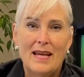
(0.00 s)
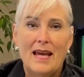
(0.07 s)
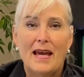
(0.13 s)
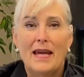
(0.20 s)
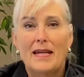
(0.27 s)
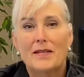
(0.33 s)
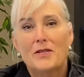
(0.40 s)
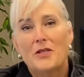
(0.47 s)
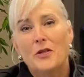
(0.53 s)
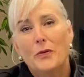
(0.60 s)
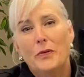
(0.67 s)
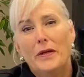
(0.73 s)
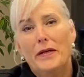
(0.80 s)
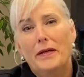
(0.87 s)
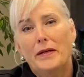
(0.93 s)
Hey, it's
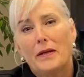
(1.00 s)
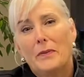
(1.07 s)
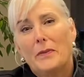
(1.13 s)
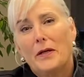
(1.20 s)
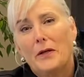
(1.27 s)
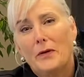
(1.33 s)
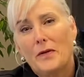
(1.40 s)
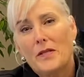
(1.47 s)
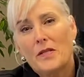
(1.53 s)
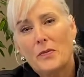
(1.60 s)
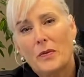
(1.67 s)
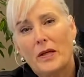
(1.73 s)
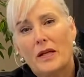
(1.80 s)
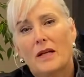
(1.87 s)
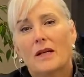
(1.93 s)
Dewey, and I'm here
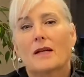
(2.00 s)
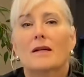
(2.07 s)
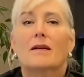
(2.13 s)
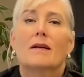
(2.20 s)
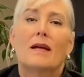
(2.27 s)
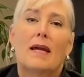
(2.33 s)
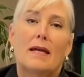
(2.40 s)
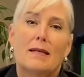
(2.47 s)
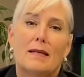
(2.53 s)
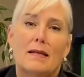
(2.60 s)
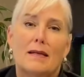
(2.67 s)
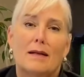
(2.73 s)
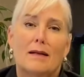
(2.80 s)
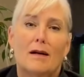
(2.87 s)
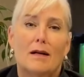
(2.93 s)
this week,
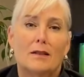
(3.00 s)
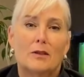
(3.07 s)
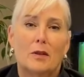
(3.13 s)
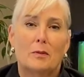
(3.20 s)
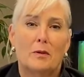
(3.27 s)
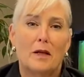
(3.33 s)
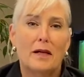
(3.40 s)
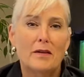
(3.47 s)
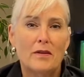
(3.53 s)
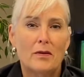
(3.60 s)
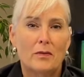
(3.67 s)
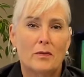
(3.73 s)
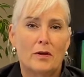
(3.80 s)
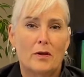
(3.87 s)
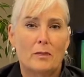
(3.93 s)
ending October
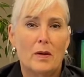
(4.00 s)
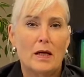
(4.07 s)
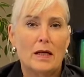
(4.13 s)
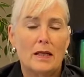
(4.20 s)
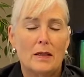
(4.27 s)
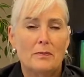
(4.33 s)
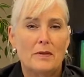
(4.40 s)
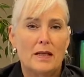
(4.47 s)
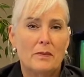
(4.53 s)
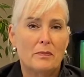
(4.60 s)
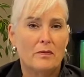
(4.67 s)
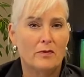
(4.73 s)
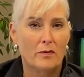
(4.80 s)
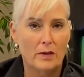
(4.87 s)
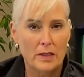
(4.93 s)
9th, with your market update.
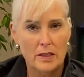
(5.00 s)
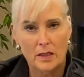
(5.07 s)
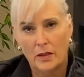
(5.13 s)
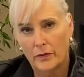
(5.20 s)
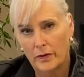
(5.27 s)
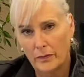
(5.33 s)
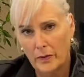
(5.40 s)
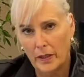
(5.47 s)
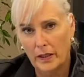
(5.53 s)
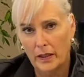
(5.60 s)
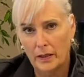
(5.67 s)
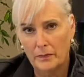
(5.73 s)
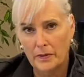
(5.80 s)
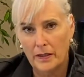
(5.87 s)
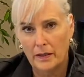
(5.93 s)
Before I start with the
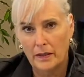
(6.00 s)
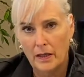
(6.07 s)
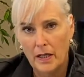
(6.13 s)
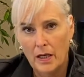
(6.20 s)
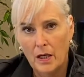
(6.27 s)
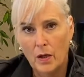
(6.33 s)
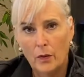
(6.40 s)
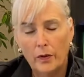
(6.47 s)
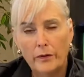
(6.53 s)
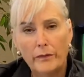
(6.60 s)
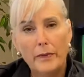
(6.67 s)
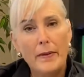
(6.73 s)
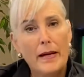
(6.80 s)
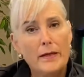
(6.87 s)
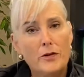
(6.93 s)
market update, I want to
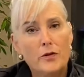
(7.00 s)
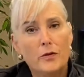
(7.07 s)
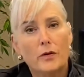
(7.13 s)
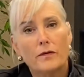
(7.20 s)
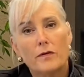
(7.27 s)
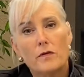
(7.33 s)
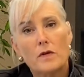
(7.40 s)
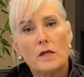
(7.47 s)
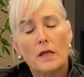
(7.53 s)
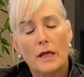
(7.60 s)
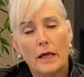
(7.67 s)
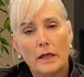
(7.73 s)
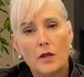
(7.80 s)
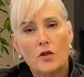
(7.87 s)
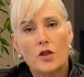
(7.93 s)
remind you, if you
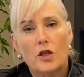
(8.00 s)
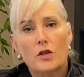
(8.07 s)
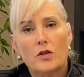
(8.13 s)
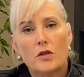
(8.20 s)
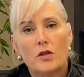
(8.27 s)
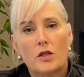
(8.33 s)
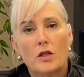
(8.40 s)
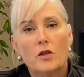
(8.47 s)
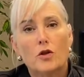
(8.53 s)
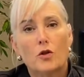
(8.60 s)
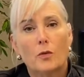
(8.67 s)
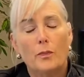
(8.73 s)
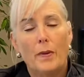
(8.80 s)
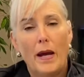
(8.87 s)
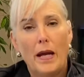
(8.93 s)
see any changes in
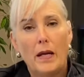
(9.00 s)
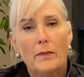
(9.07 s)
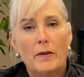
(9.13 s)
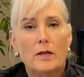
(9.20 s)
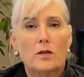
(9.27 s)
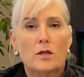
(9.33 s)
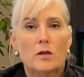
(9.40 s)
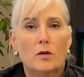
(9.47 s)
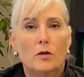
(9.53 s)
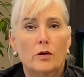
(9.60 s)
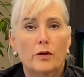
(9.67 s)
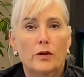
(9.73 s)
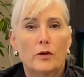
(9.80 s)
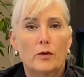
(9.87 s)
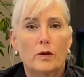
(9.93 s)
your payments
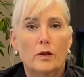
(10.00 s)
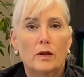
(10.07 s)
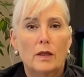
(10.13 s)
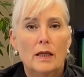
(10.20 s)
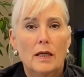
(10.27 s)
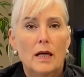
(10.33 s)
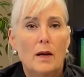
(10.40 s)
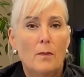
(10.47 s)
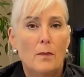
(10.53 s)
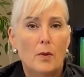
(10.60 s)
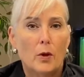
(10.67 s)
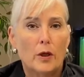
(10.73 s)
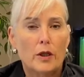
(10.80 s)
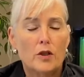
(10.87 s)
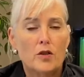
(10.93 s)
on your
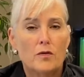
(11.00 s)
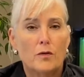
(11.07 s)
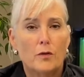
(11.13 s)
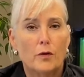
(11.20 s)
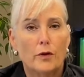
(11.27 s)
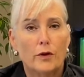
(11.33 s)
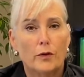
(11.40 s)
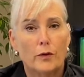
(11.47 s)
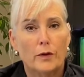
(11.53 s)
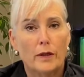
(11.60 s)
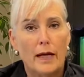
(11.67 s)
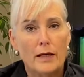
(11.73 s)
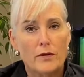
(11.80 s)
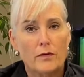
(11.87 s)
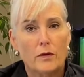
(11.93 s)
mortgage, for
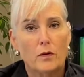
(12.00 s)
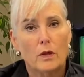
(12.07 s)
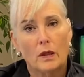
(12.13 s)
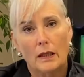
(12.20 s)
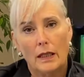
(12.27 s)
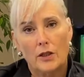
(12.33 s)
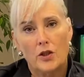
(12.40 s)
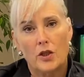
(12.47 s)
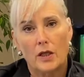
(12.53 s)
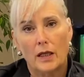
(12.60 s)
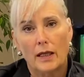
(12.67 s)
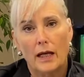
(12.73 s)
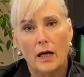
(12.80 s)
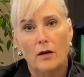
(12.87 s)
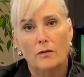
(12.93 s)
your escrow collection
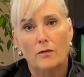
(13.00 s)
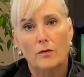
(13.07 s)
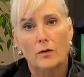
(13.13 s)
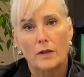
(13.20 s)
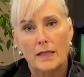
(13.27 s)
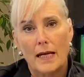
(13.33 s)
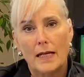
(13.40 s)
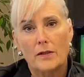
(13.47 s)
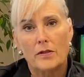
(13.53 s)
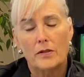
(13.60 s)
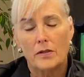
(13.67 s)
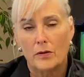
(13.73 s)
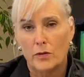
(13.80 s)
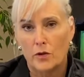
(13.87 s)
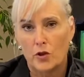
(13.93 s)
account, for
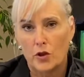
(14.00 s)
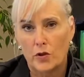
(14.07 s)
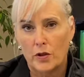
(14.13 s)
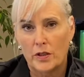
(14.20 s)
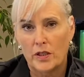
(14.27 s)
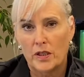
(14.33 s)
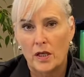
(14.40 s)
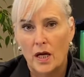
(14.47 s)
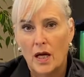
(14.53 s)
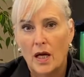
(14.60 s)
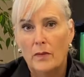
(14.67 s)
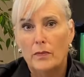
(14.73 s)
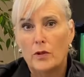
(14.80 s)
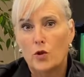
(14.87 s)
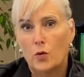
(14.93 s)
taxes or insurance,
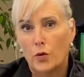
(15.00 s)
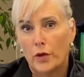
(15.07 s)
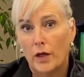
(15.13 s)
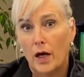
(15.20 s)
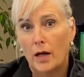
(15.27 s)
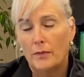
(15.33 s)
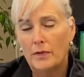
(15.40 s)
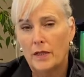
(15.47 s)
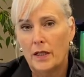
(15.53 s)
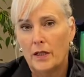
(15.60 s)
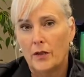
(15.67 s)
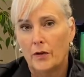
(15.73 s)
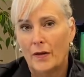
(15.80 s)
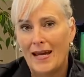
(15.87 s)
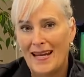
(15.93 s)
be sure to
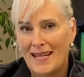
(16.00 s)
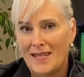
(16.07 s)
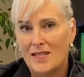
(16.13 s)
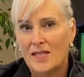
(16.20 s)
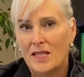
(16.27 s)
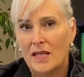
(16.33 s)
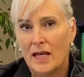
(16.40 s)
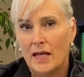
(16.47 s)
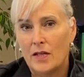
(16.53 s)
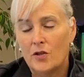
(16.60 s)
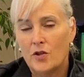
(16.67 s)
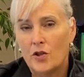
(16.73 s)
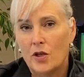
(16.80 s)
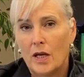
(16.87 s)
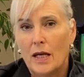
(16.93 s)
update your
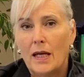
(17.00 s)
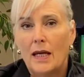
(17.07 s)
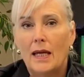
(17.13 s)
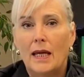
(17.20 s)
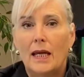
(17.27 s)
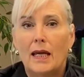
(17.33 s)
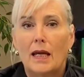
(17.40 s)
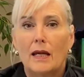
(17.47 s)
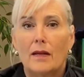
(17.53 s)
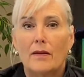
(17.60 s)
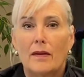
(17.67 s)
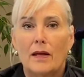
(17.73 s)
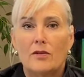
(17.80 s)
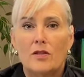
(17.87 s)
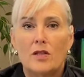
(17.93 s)
ACH,
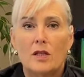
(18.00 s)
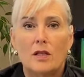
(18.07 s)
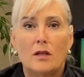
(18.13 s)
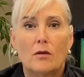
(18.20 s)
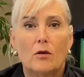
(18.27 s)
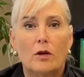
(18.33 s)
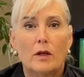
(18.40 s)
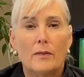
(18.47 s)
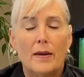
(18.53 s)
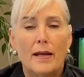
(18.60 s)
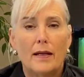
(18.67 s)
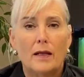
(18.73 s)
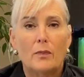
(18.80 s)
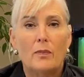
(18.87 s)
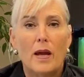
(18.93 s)
and that's the
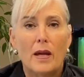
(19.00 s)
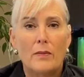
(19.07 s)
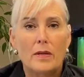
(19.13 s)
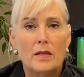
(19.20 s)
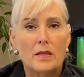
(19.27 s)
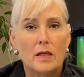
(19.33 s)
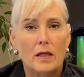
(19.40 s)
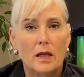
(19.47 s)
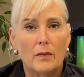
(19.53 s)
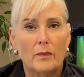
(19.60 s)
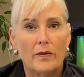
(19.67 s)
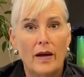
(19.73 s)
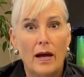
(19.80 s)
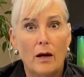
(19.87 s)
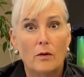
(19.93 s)
automatic payment that
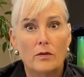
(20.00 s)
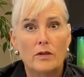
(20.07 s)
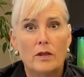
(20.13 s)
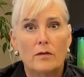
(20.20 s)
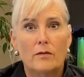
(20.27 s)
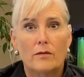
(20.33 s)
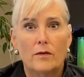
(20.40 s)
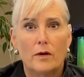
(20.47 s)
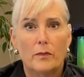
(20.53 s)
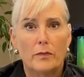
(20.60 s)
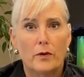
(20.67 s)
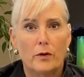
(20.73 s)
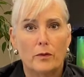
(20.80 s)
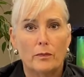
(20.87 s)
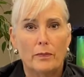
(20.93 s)
comes out
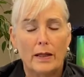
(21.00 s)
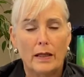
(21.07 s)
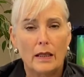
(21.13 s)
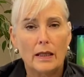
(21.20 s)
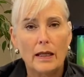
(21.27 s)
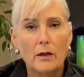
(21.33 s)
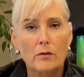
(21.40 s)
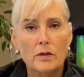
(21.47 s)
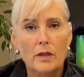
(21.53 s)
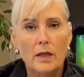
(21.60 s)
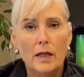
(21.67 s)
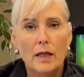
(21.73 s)
from your bank account.